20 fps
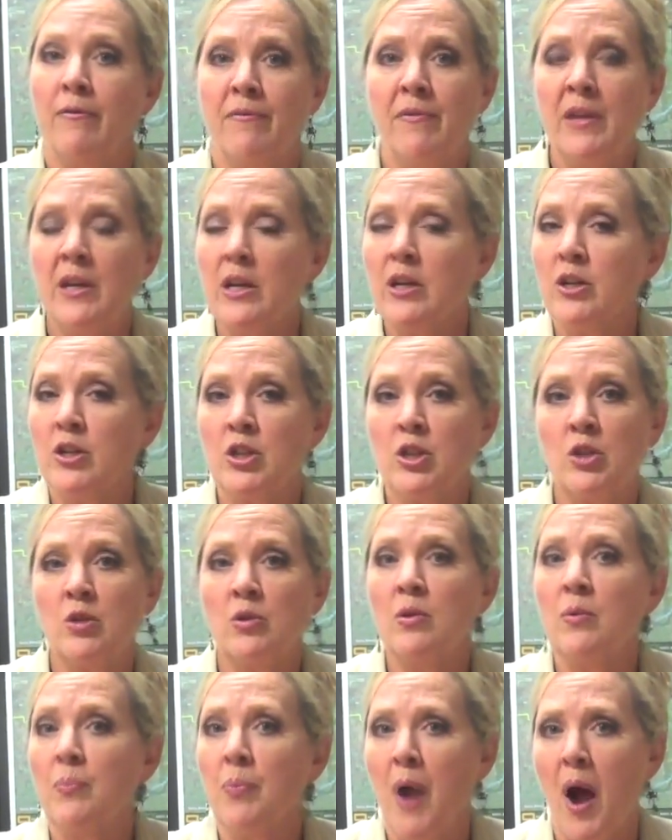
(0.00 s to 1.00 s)
fit a
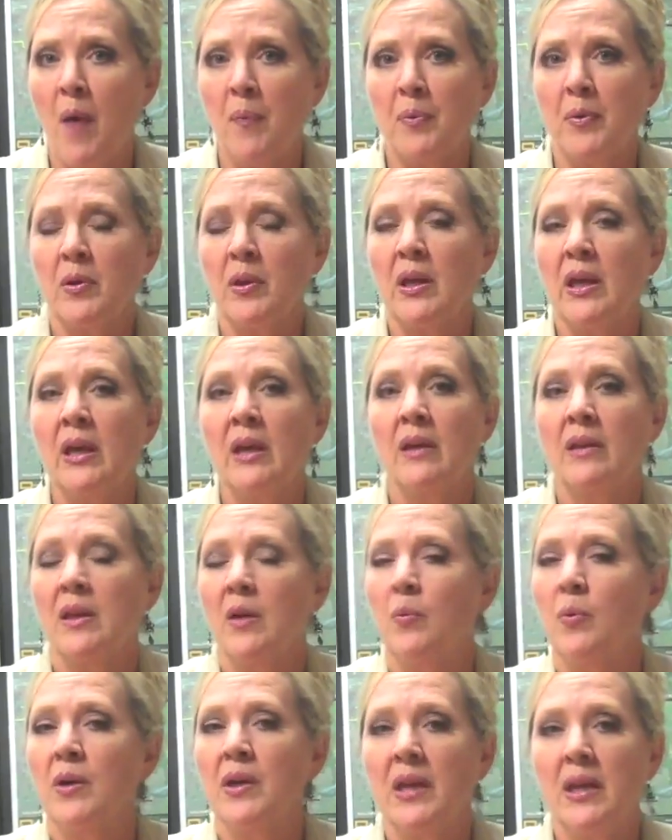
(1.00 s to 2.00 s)
student properly,
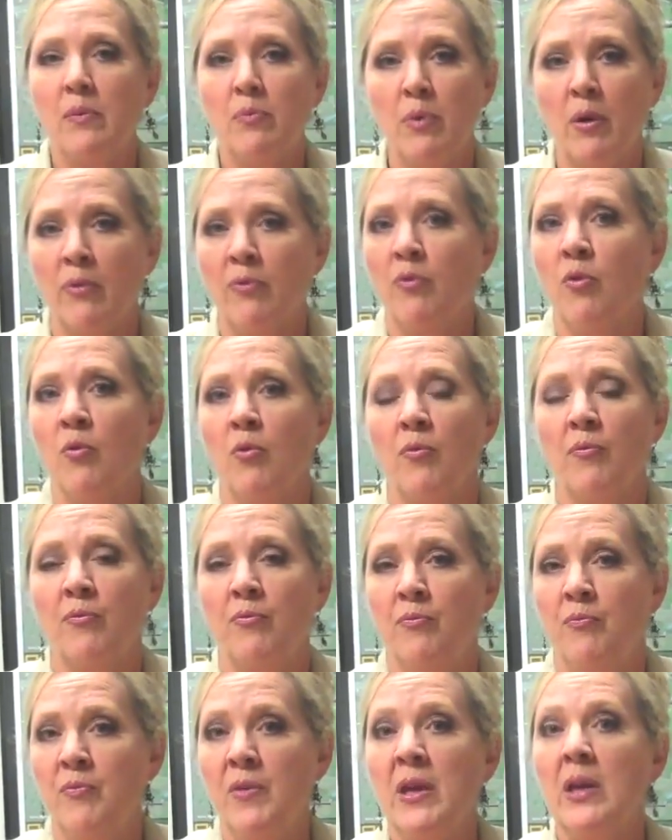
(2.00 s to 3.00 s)
that will keep their
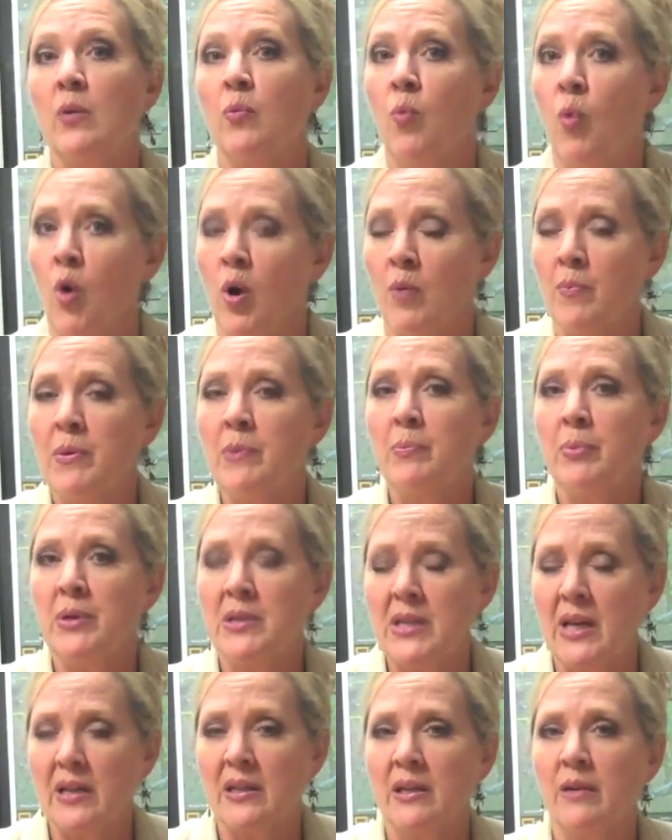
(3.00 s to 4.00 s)
feet warm and
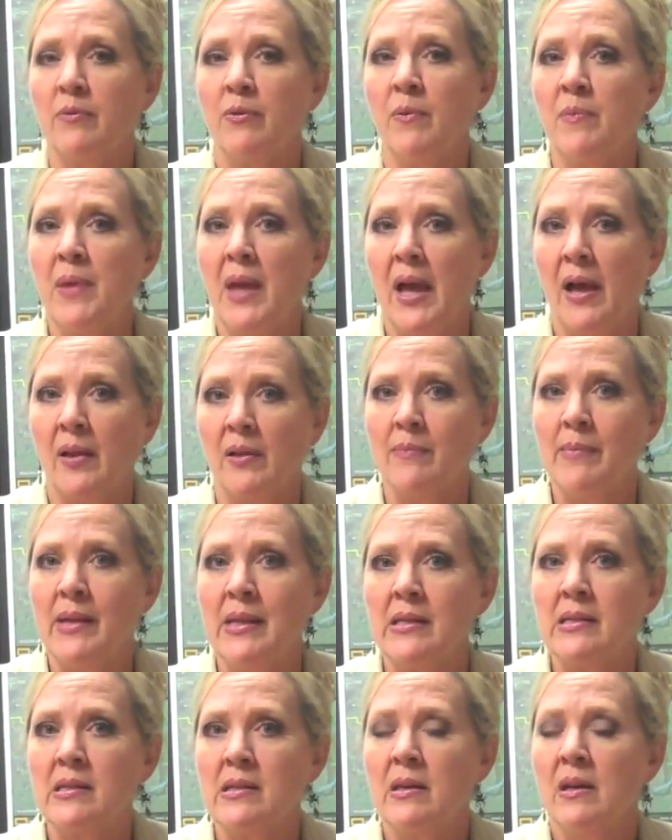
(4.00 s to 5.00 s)
protected from the
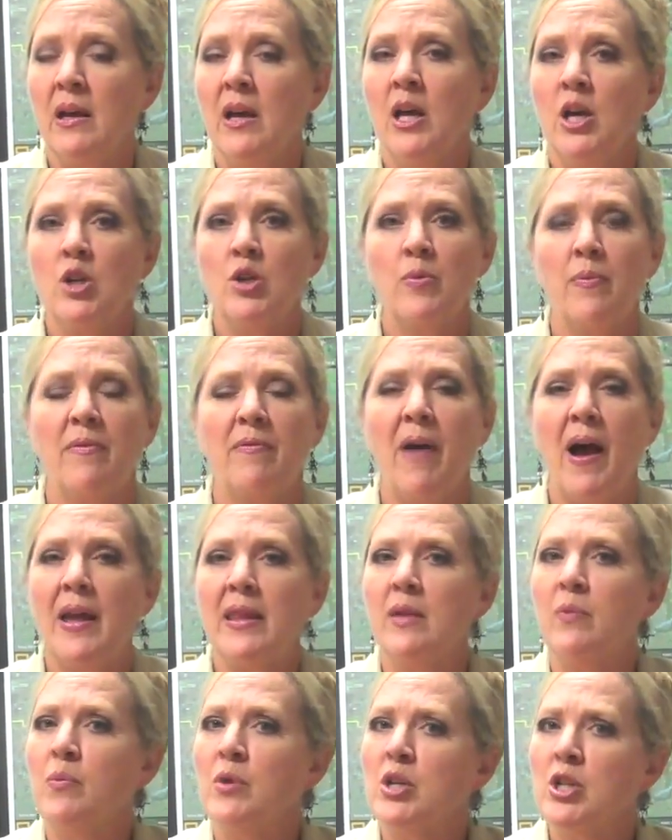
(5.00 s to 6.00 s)
elements, to
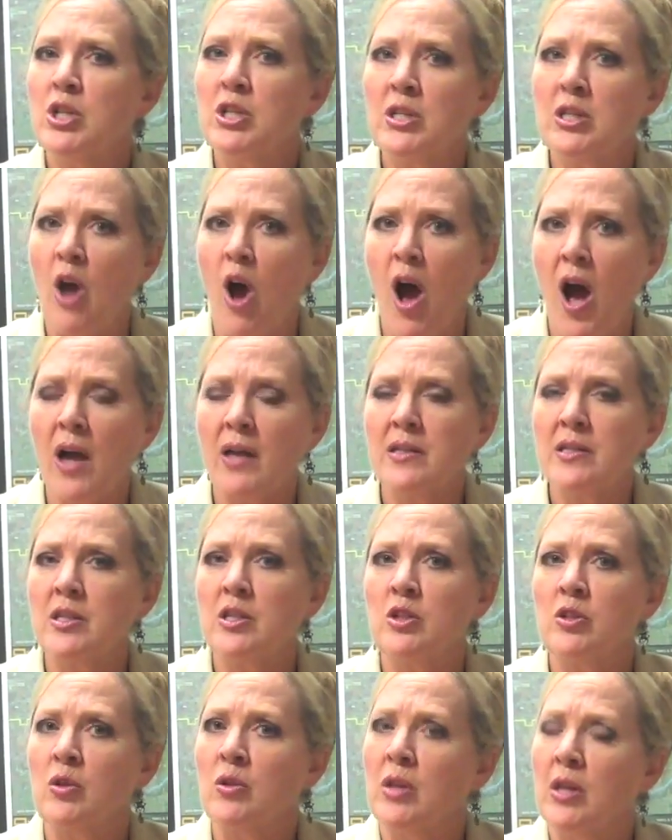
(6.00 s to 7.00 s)
provide them with socks
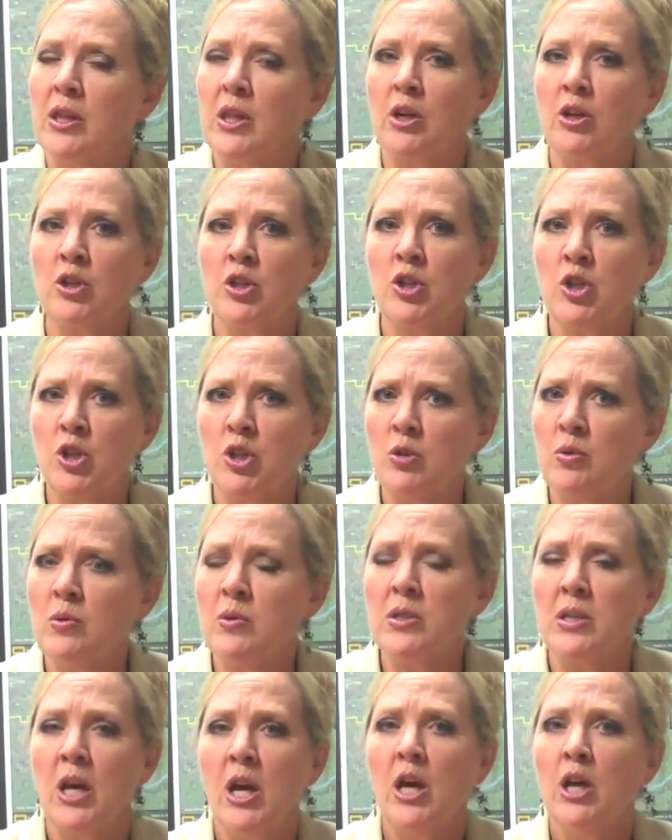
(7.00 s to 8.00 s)
so that their
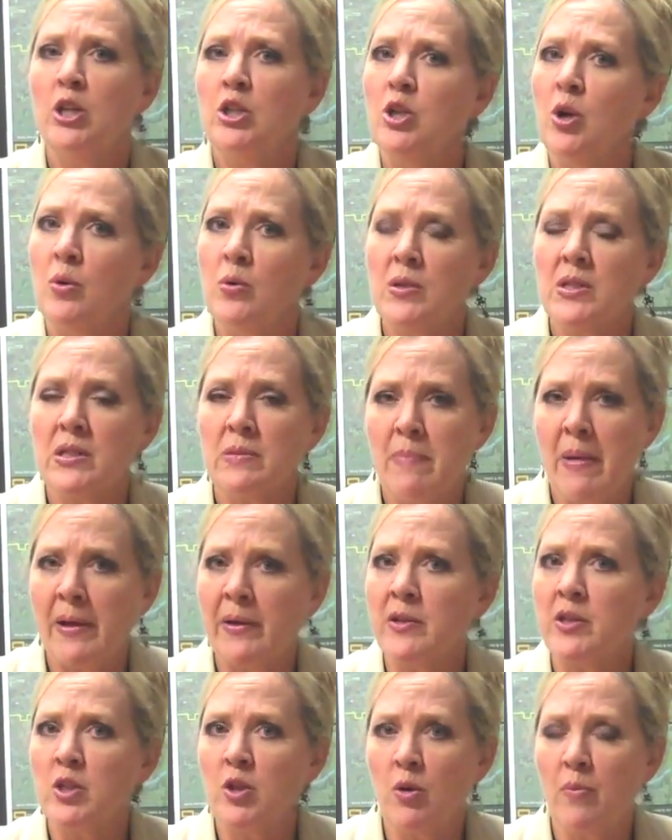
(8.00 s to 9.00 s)
shoes don't
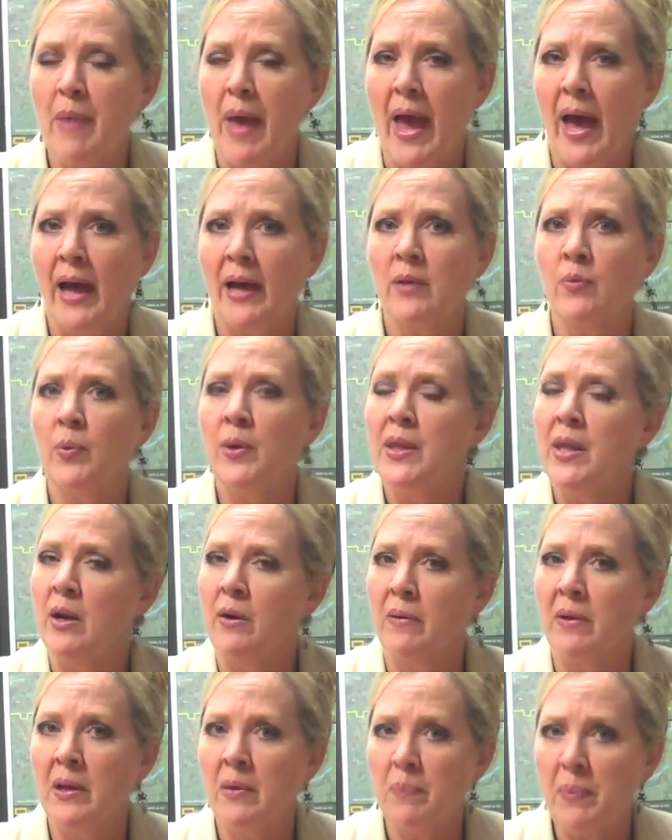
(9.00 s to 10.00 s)
smell so bad when
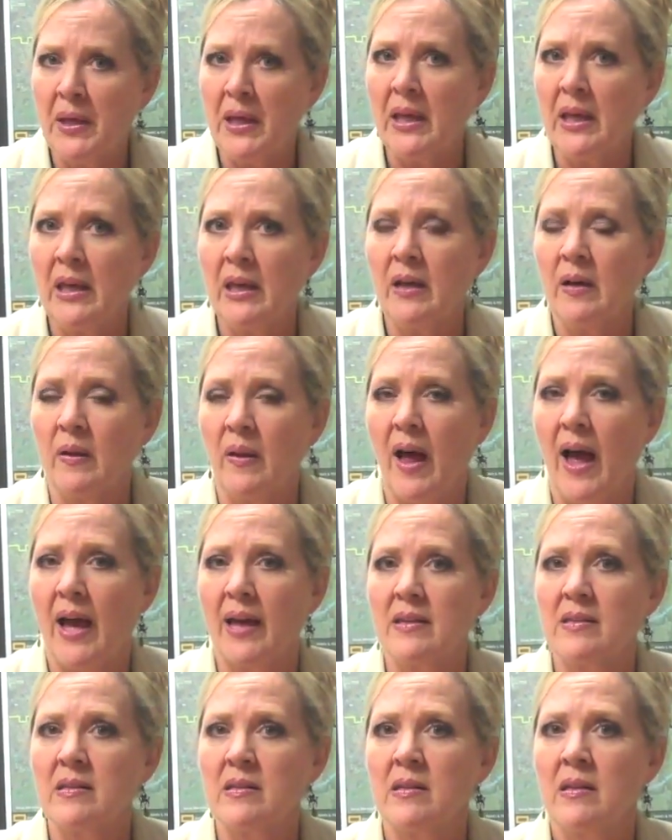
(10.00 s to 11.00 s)
they're in a PE
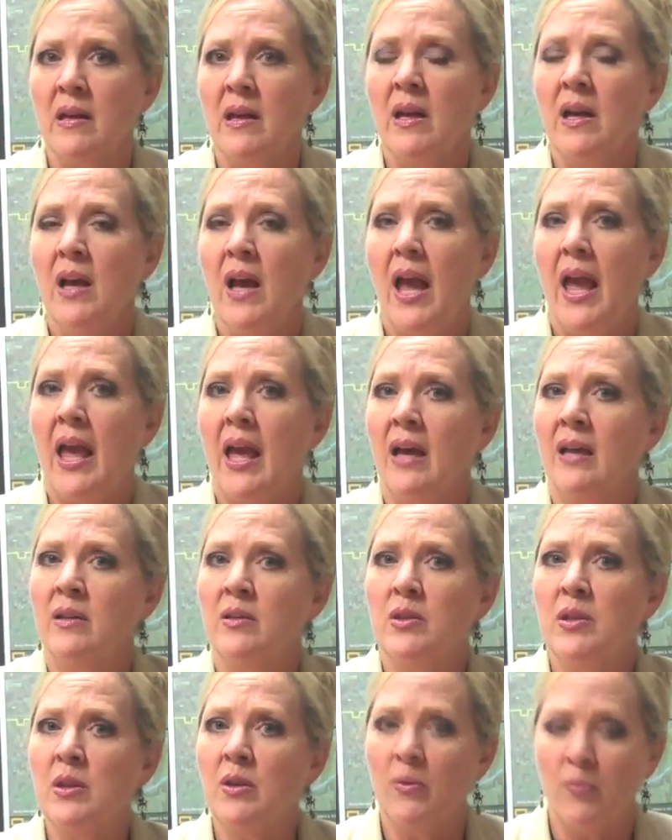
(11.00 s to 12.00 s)
class,
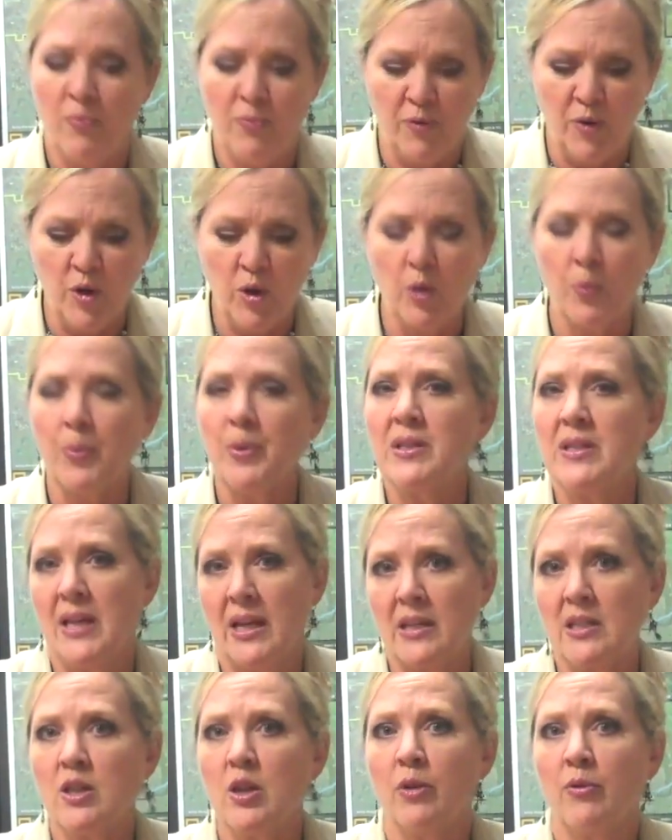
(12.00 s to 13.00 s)
and that further
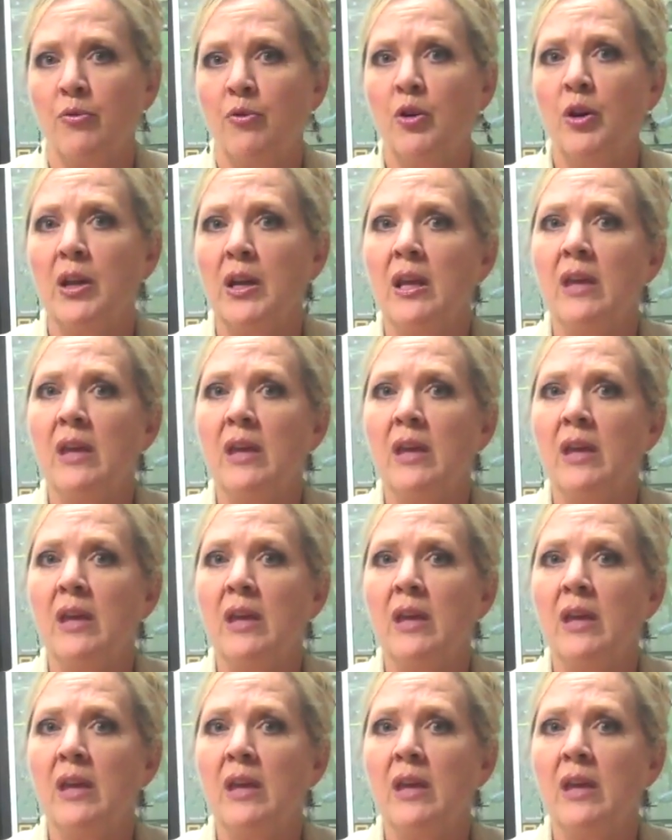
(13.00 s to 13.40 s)
protects their foot.